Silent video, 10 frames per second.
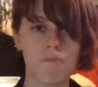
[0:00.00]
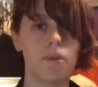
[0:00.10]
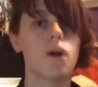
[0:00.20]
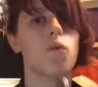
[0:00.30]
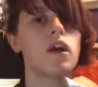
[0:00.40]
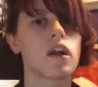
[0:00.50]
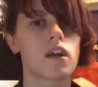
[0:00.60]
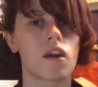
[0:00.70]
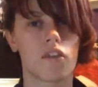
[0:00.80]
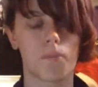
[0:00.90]
But when
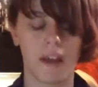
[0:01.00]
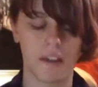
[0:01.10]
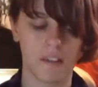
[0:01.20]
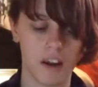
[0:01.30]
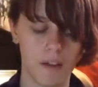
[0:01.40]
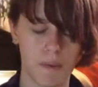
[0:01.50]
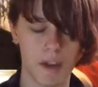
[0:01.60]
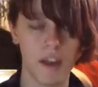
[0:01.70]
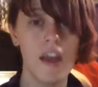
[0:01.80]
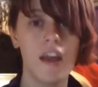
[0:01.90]
I cosplay as
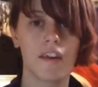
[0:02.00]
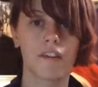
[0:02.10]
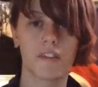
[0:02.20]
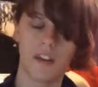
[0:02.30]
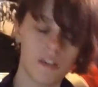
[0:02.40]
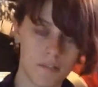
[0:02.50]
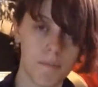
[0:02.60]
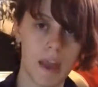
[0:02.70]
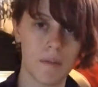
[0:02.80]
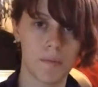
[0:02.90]
Columbia, there is a lot of
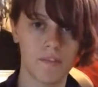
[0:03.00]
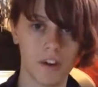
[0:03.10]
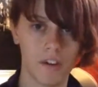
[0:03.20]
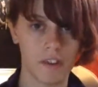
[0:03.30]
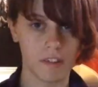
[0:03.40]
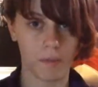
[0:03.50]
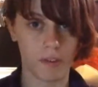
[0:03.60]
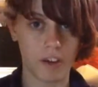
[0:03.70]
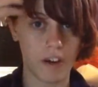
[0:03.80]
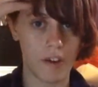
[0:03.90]
makeup involved, as I'm
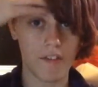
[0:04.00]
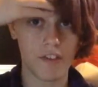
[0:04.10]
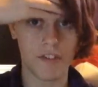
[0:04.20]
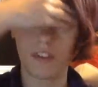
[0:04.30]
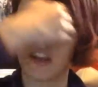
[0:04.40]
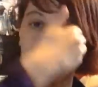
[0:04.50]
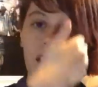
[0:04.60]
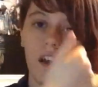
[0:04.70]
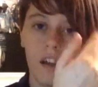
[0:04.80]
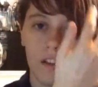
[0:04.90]
sure you know if you've seen
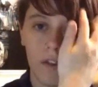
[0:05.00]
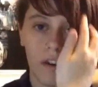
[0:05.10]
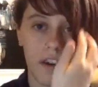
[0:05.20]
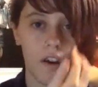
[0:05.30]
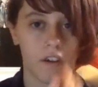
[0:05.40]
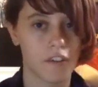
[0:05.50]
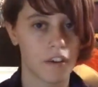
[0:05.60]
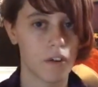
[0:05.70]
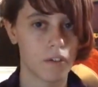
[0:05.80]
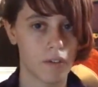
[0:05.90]
the Rocky Horror
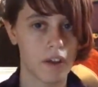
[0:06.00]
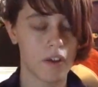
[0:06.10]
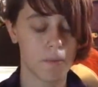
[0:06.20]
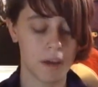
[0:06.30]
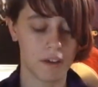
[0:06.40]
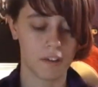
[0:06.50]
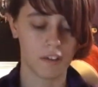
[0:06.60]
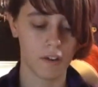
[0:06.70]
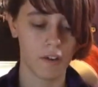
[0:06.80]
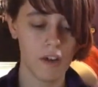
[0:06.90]
Show or the Rocky Horror Picture
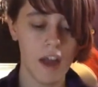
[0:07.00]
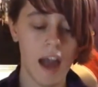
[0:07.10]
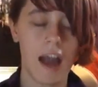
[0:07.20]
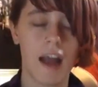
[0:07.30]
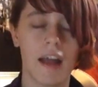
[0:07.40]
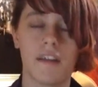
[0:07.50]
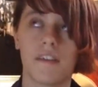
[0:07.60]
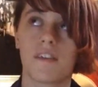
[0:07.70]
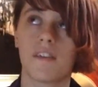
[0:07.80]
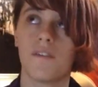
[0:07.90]
Show,
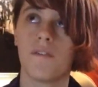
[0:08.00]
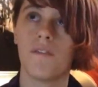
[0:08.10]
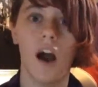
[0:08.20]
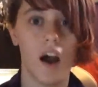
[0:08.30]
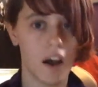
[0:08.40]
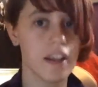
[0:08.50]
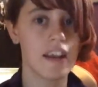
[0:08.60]
and I